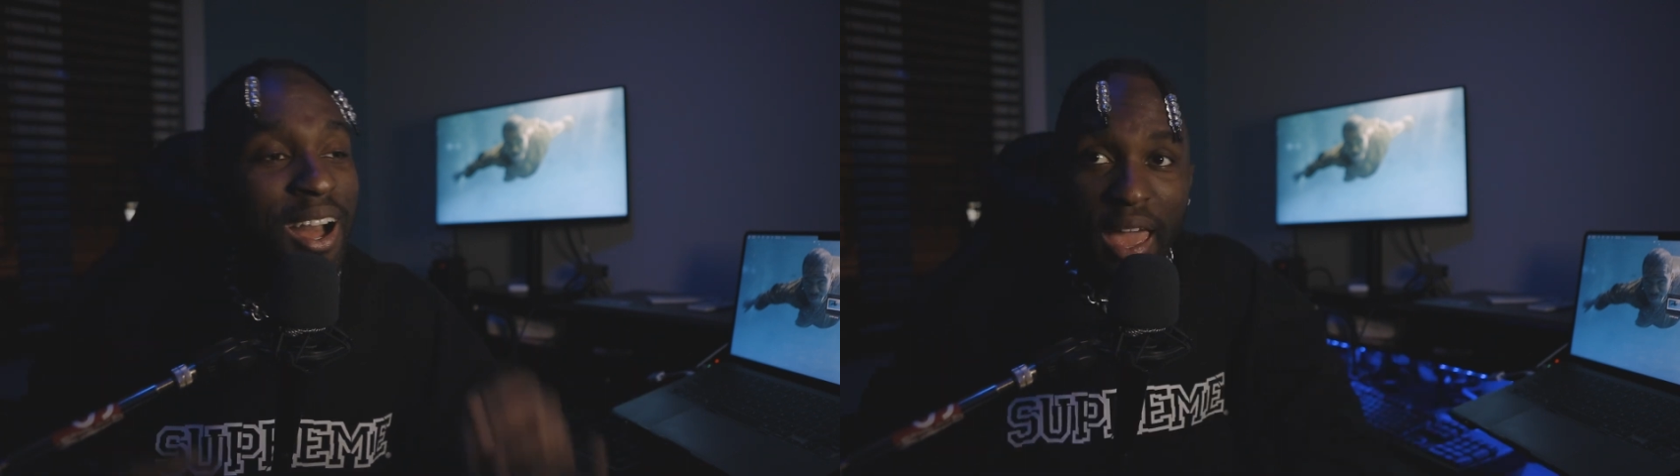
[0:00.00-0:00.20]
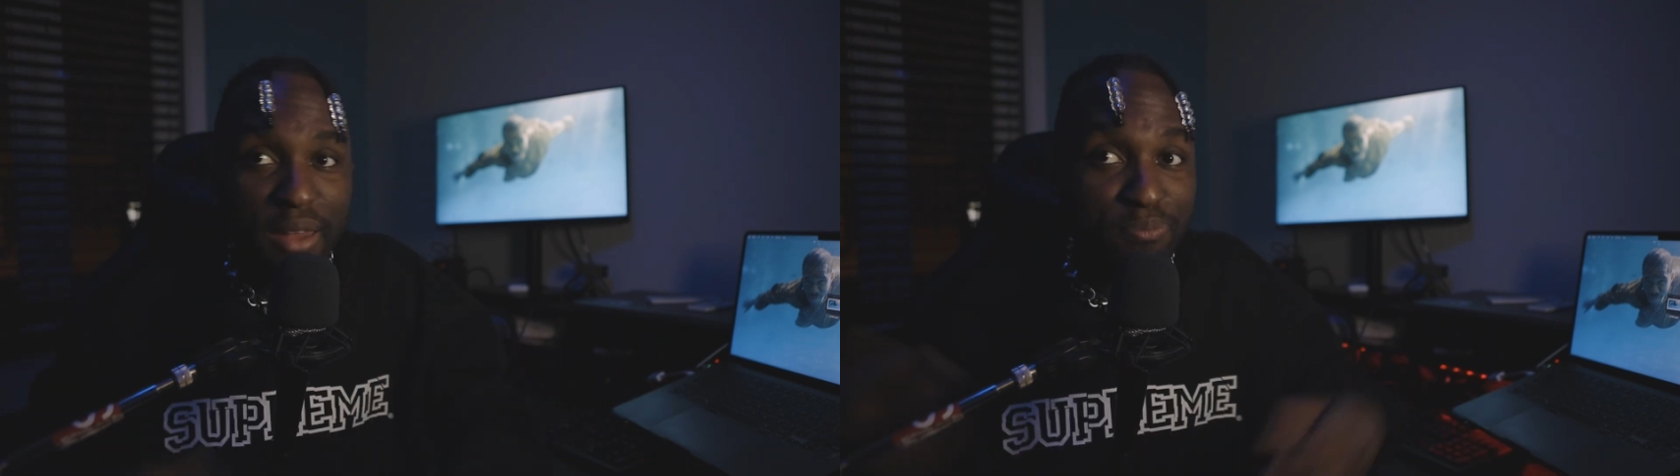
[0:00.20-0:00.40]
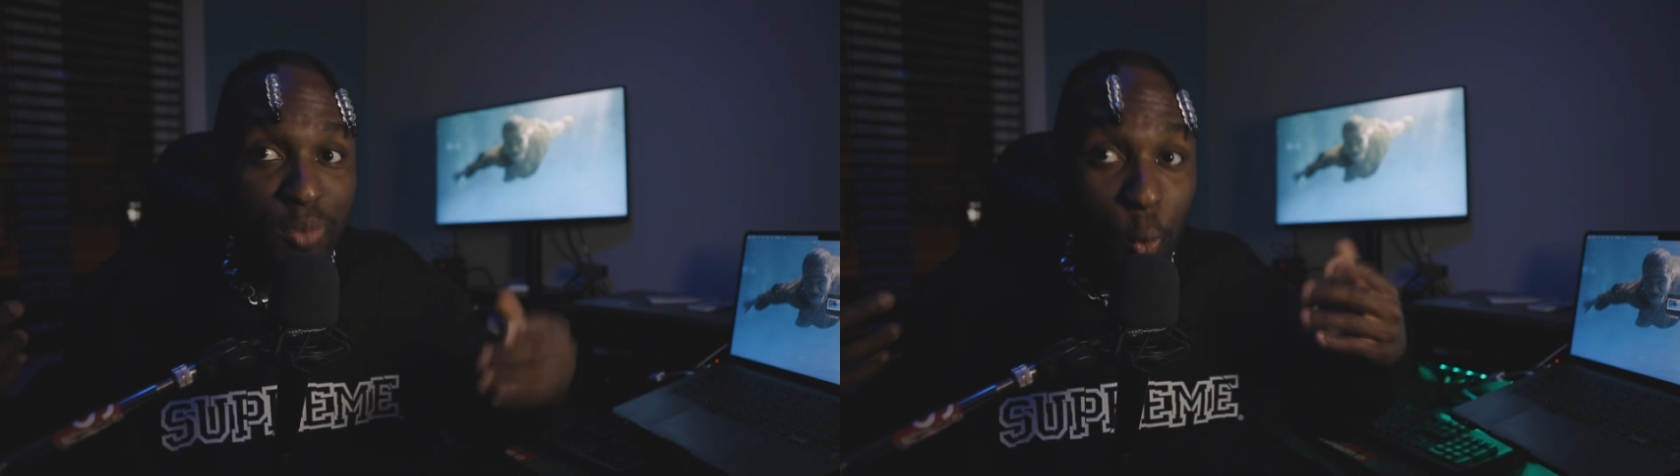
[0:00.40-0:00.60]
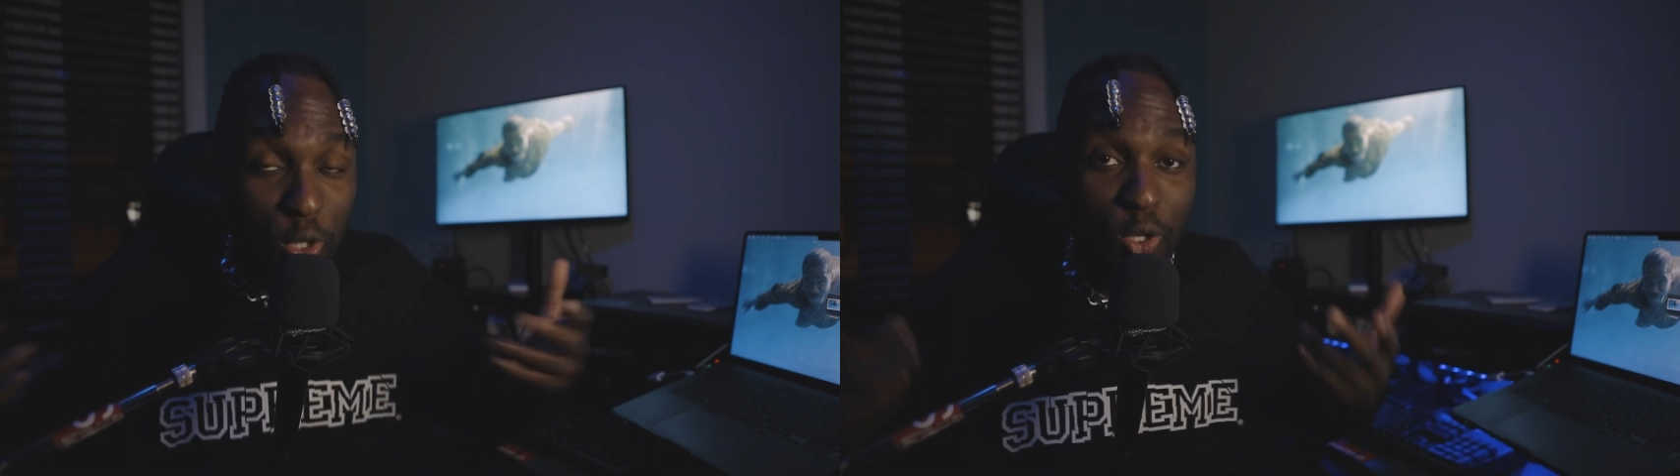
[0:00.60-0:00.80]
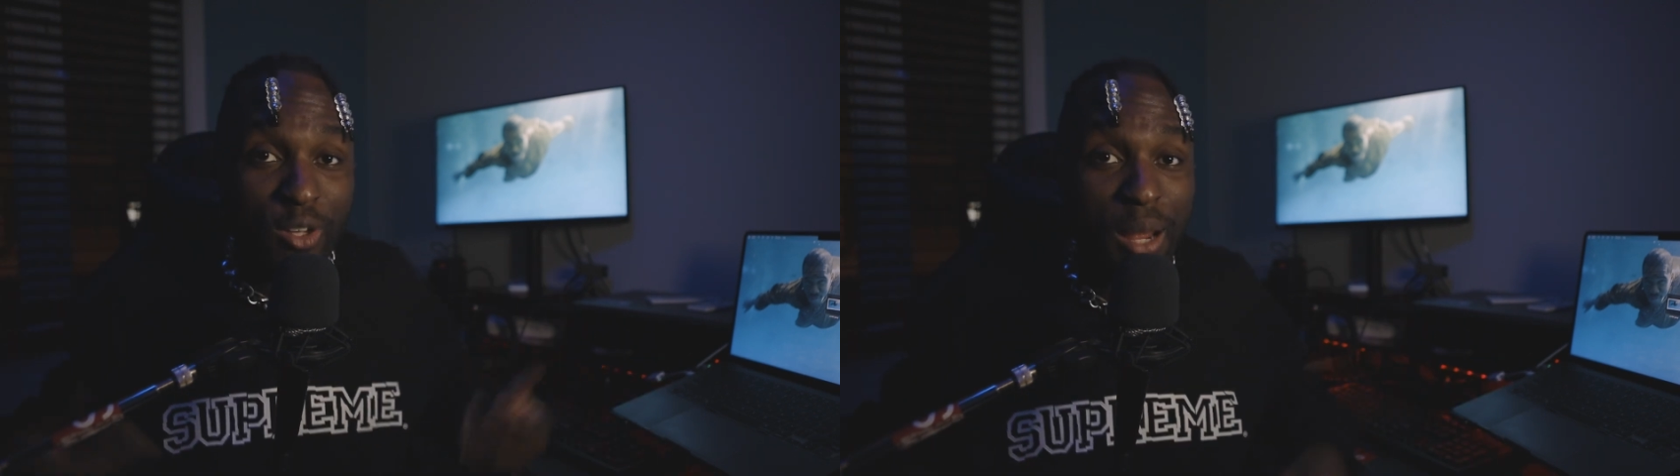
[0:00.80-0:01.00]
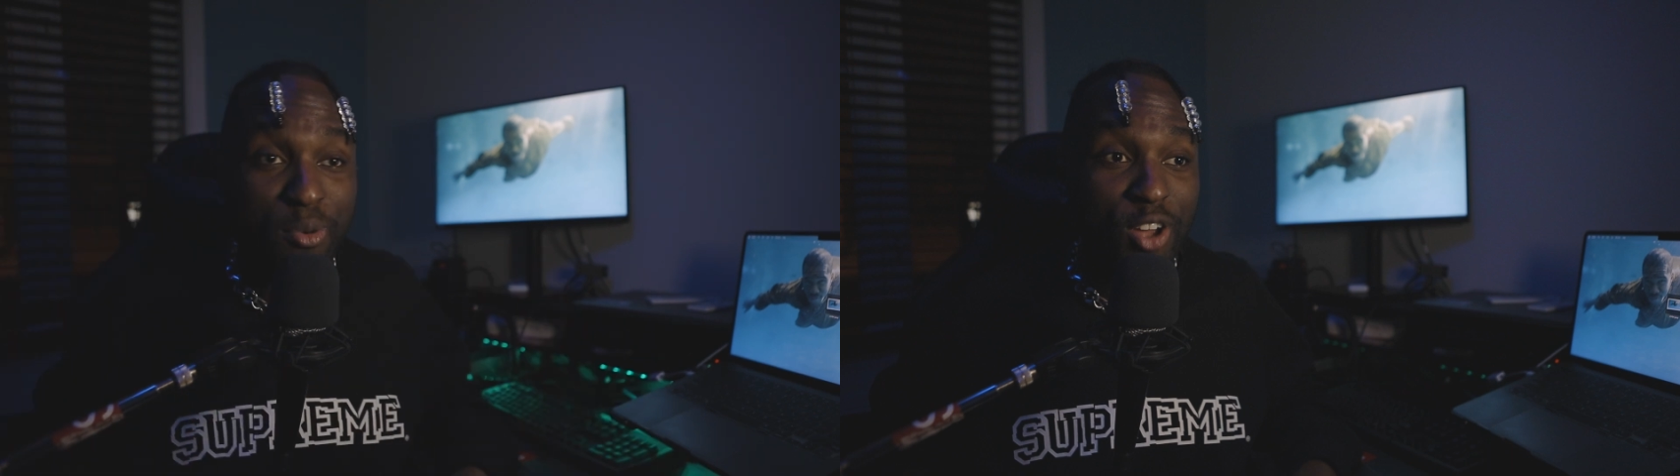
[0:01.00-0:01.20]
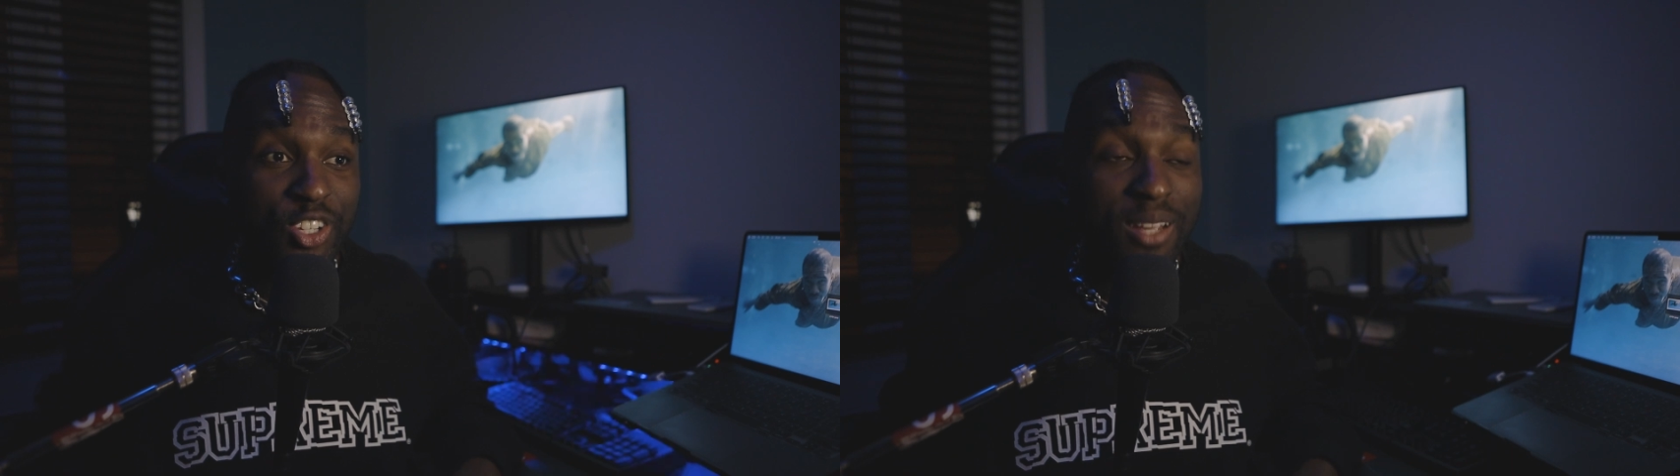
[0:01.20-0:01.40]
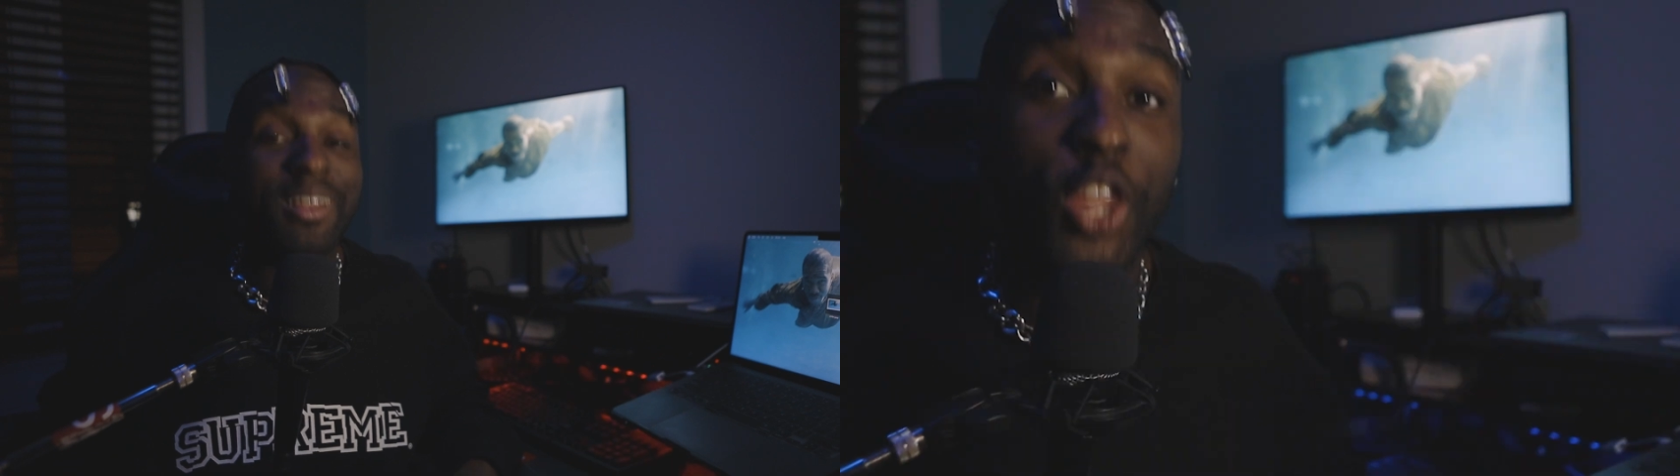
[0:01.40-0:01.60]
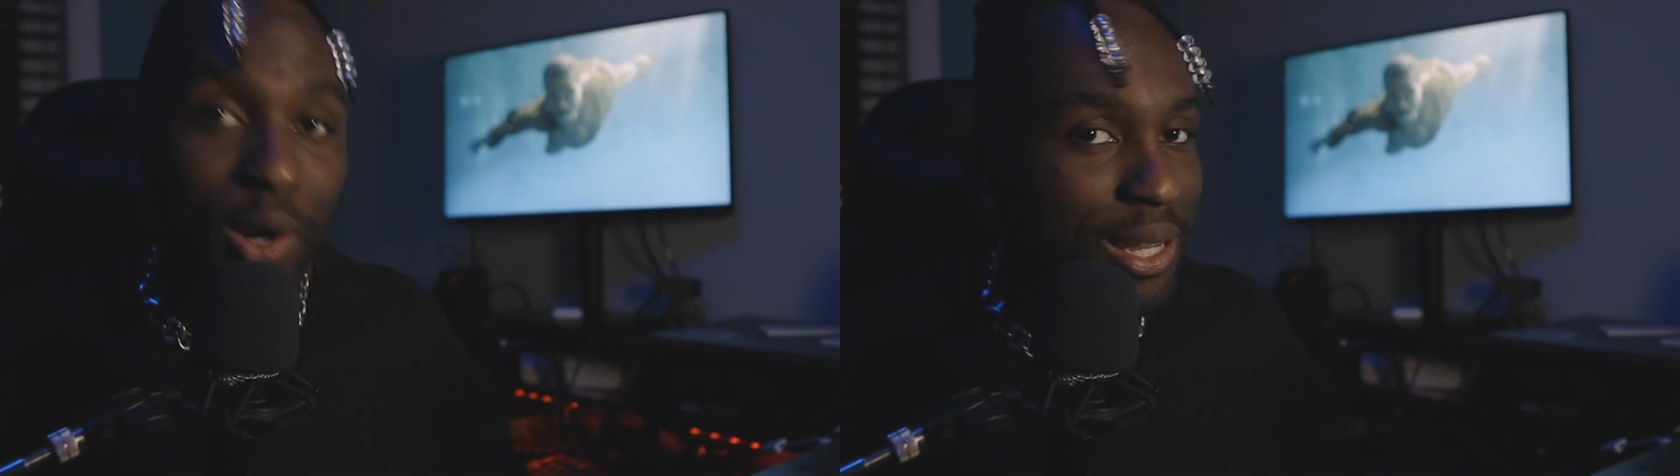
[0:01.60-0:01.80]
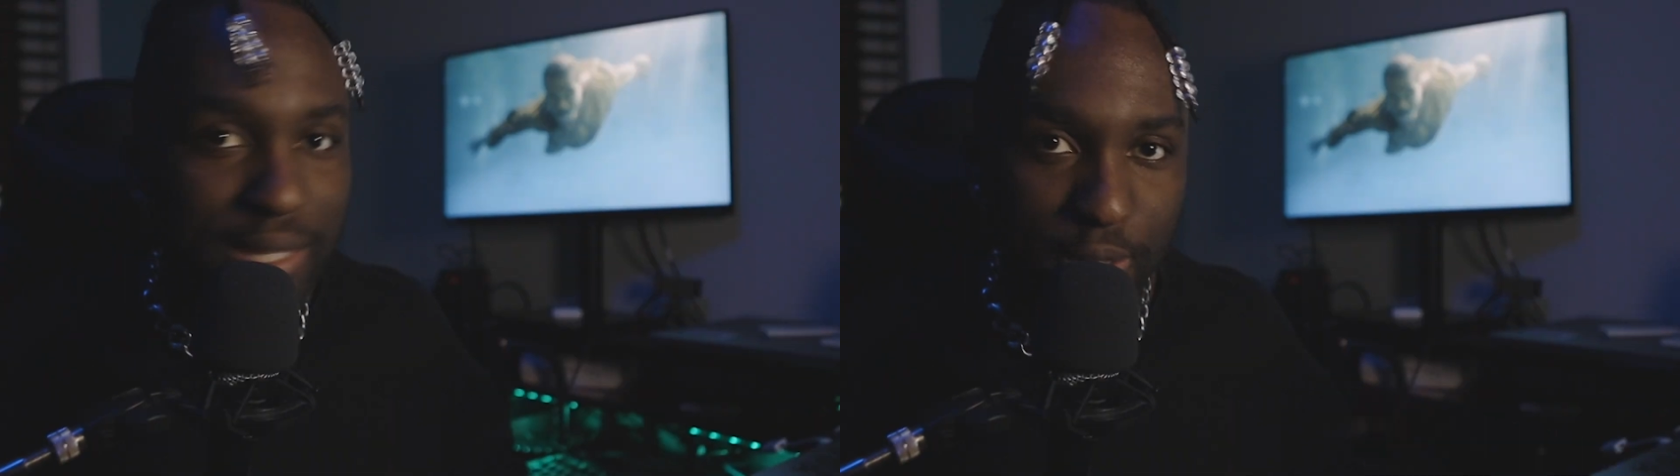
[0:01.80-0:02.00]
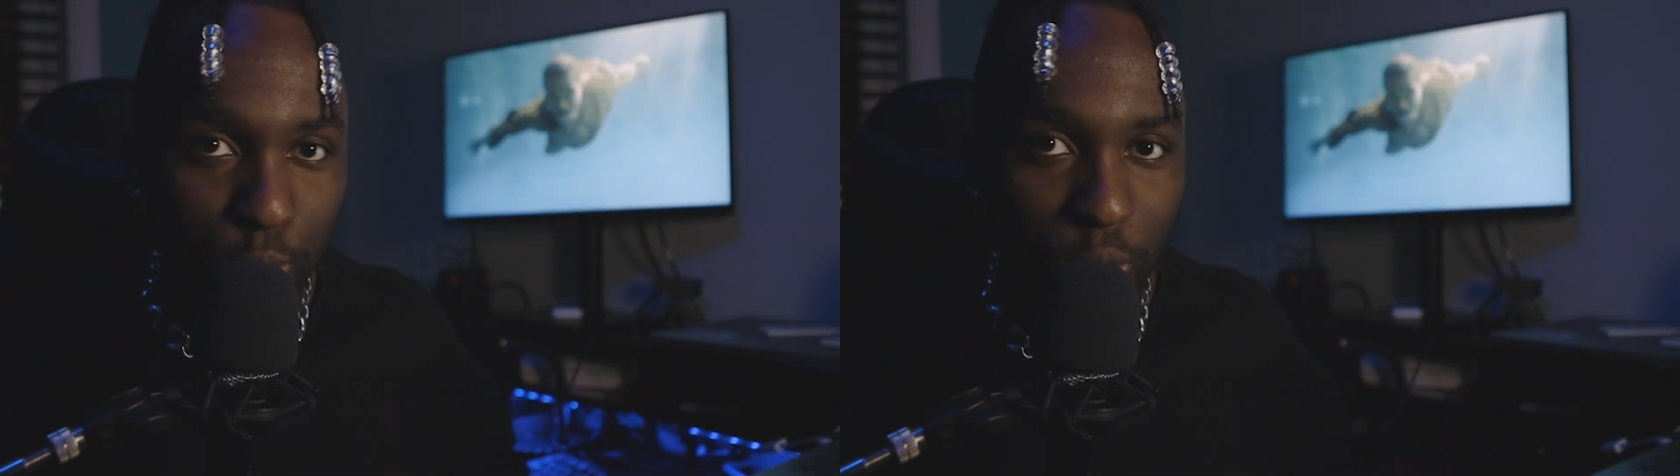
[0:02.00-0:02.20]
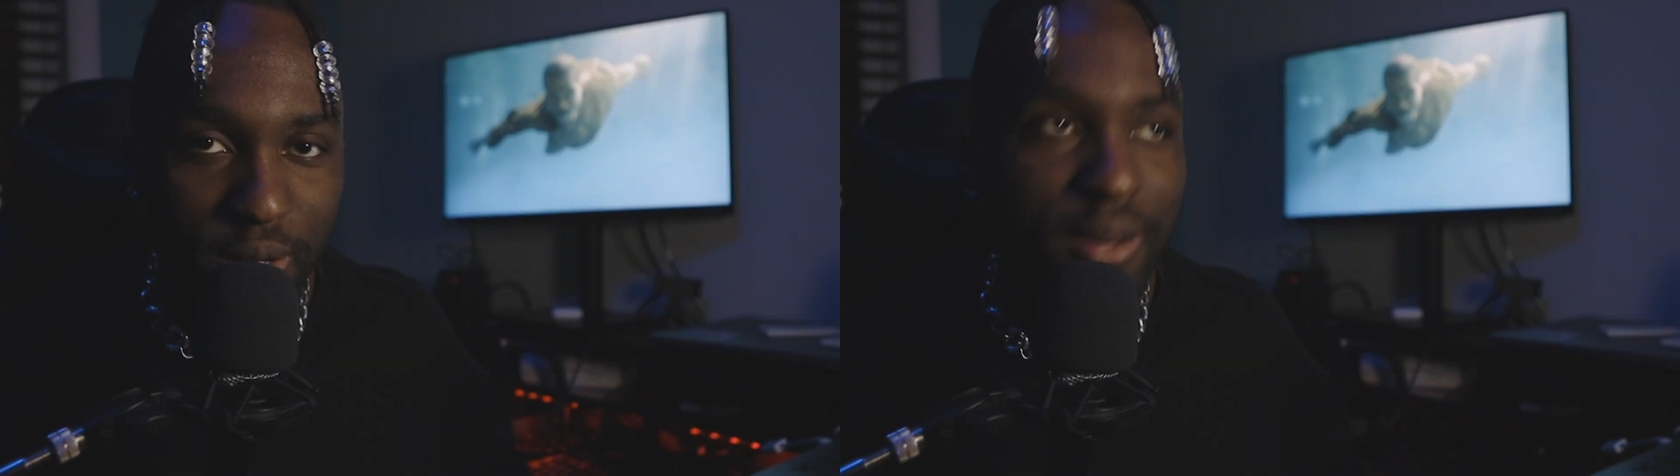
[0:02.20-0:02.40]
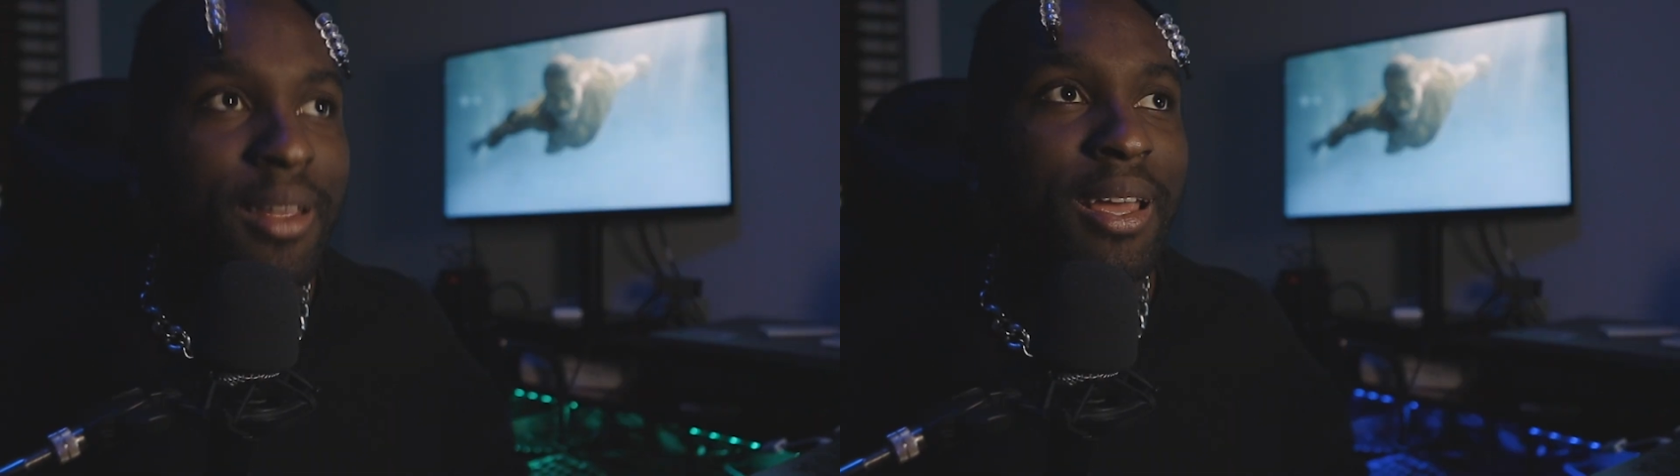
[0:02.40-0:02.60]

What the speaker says: And the worst song on that project, there isn't one.